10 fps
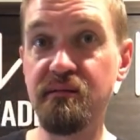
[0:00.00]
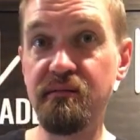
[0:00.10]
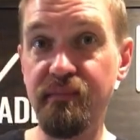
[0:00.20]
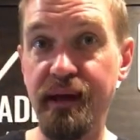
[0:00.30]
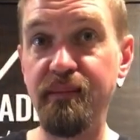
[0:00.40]

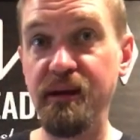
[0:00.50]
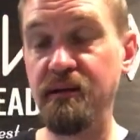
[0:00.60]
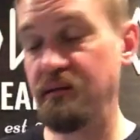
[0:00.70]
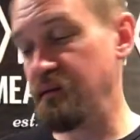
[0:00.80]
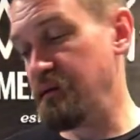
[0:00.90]
Maybe.
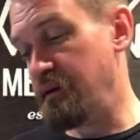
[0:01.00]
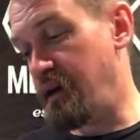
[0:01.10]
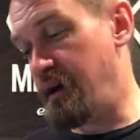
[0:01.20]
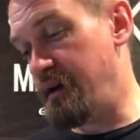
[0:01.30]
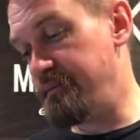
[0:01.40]

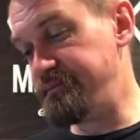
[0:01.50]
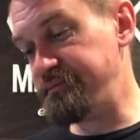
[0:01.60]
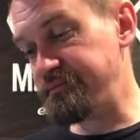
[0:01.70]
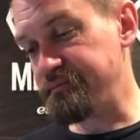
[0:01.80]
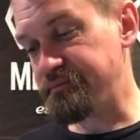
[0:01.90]
Um,
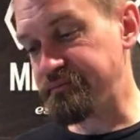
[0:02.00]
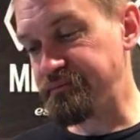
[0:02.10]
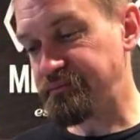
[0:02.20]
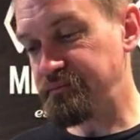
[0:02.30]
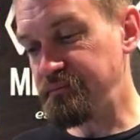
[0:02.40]

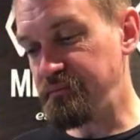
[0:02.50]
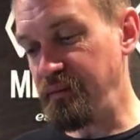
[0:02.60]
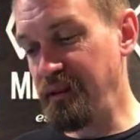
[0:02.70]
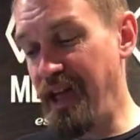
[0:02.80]
they